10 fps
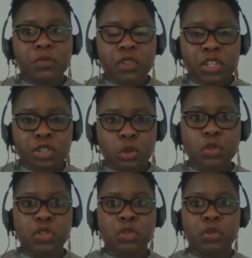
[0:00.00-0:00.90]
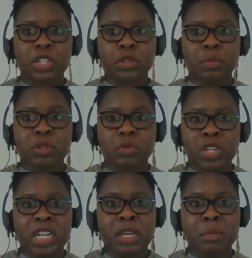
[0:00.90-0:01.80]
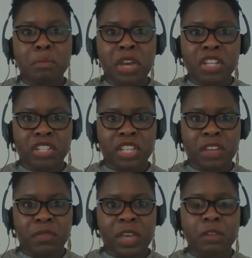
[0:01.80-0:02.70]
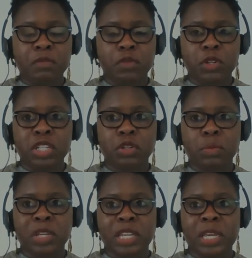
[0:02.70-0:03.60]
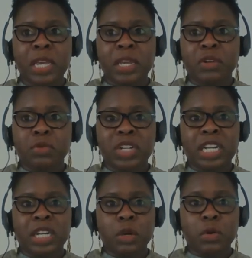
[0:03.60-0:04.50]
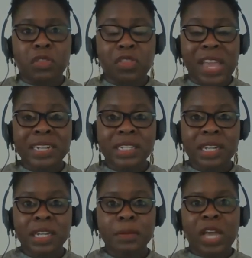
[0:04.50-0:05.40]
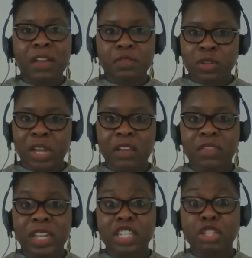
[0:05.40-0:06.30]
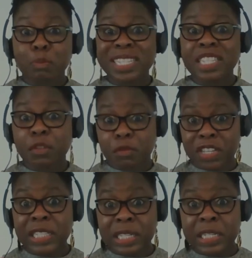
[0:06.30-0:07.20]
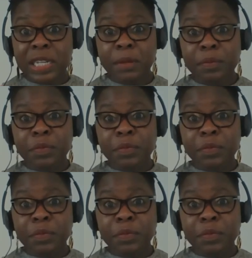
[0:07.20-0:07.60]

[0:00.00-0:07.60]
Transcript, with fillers: for the short story to be really immersive and for it to be really authentic, you have to have that specificity